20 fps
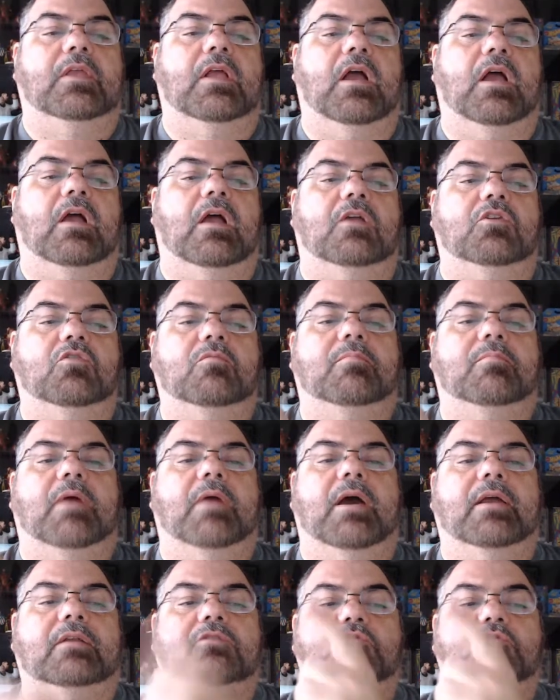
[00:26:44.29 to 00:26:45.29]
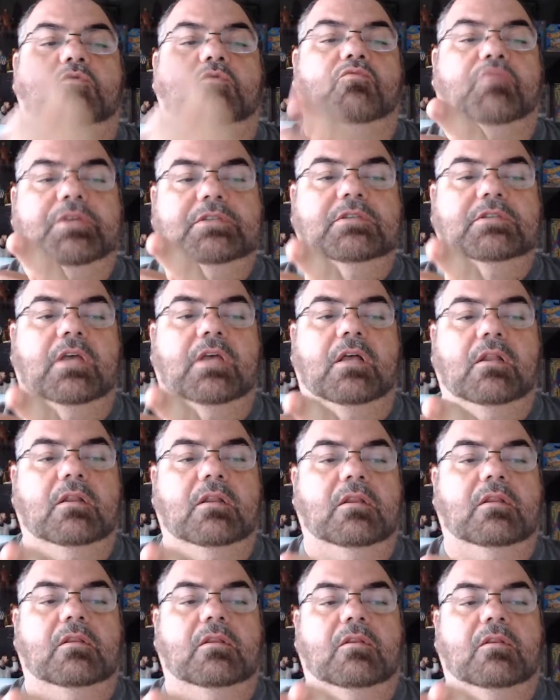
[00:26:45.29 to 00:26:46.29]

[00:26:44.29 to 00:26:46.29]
are you buying to resell?